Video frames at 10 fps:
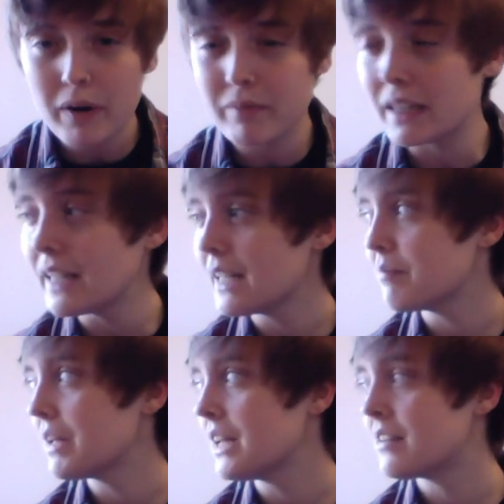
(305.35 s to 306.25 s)
what
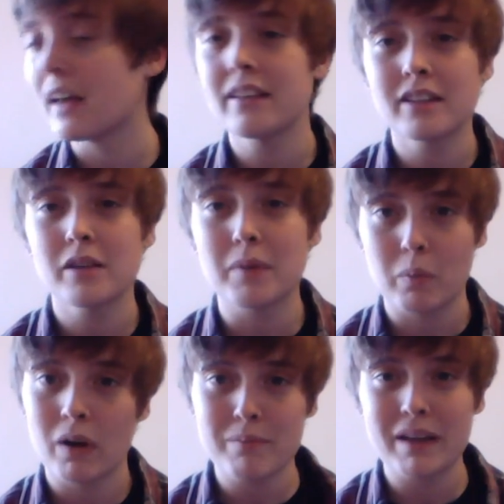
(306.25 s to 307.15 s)
eating meat does to me,
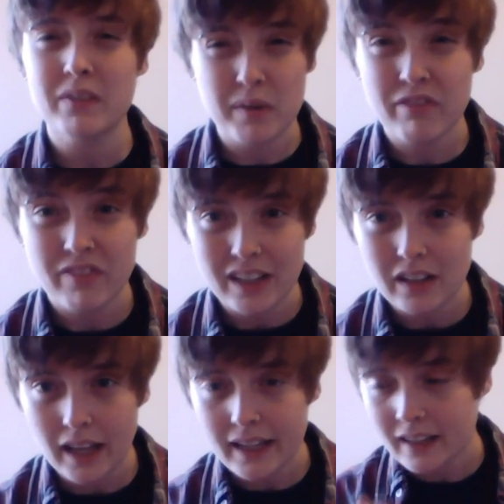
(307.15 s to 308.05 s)
what it makes me feel
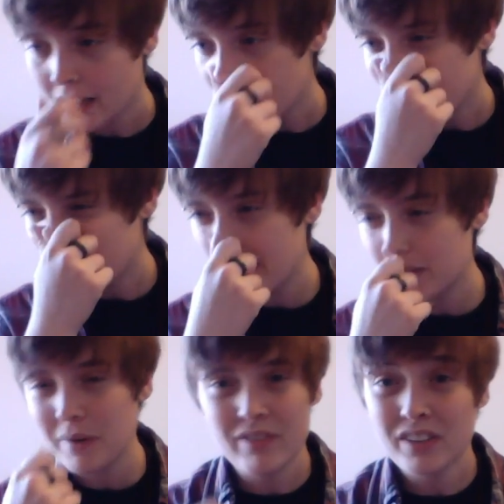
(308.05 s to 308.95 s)
like. It makes
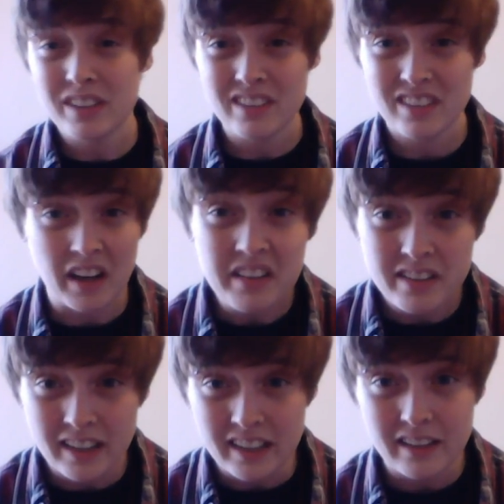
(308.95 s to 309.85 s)
me feel
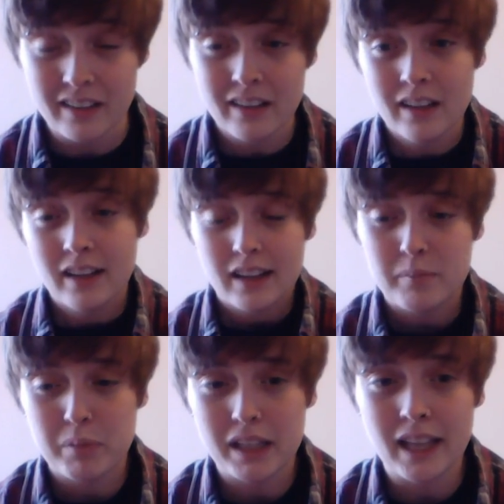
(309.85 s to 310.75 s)
disgusting.
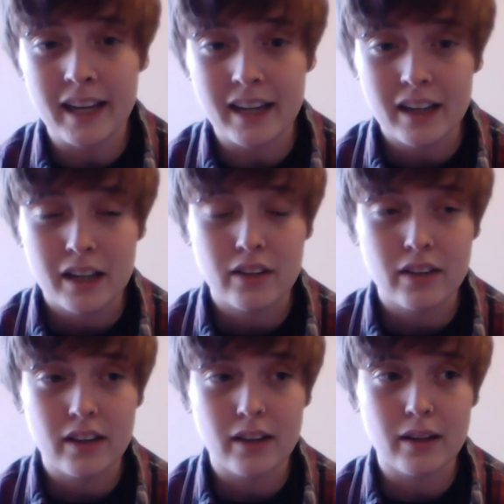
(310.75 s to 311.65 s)
But like,
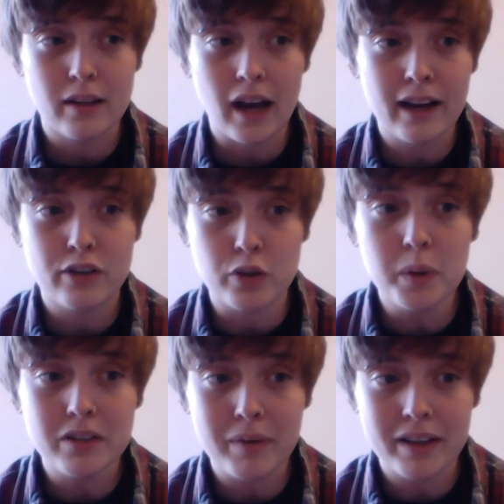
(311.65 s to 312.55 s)
I do
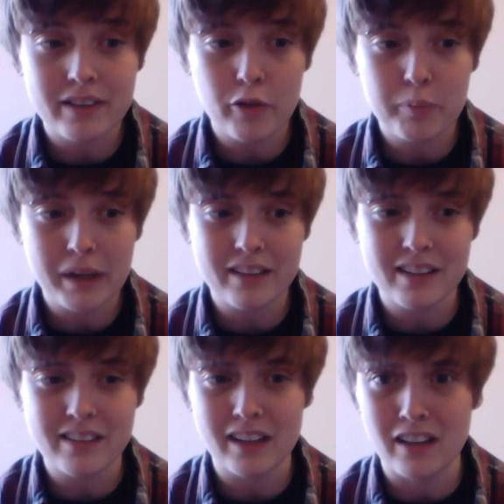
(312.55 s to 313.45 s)
it to myself because
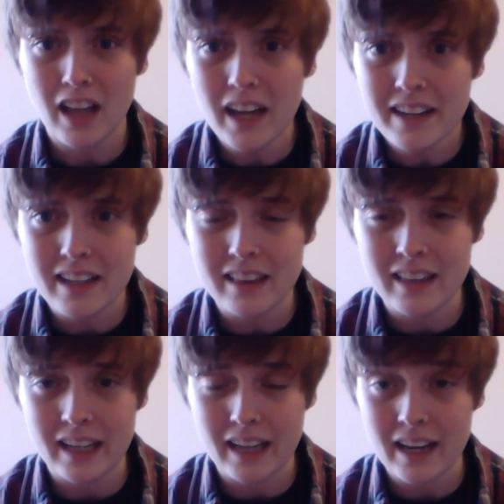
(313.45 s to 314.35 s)
it's a gluttony
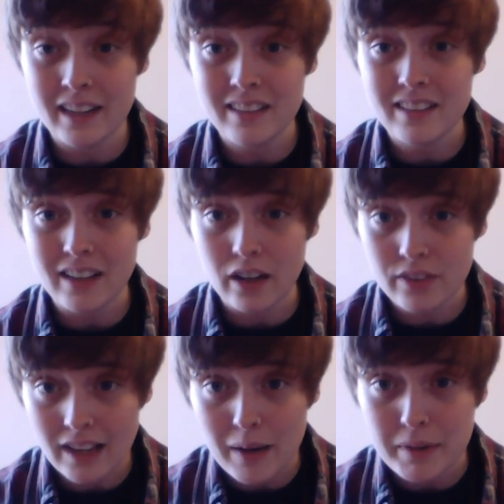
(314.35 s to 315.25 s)
thing and it's a
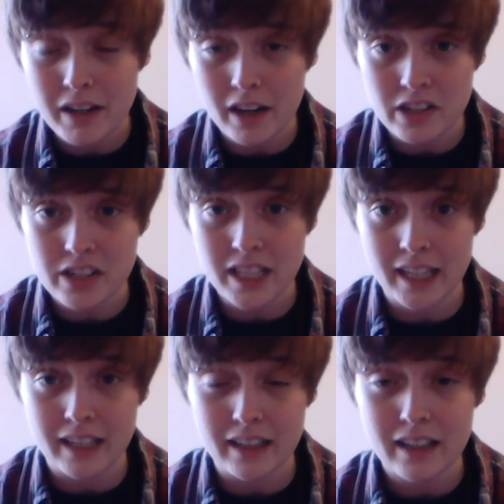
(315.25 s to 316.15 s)
self-sabotage
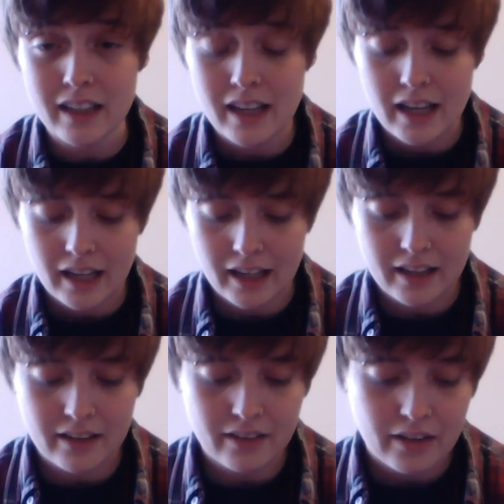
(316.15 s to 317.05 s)
thing.
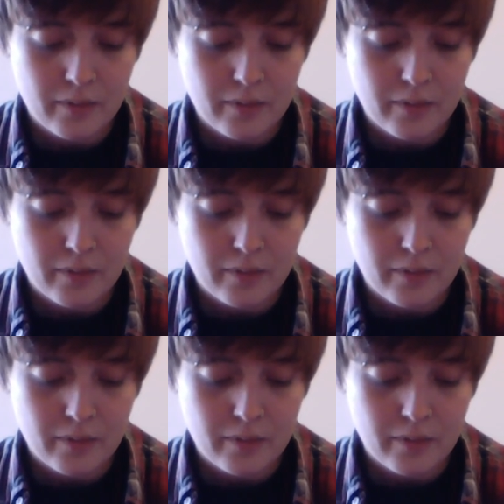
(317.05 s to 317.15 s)
And,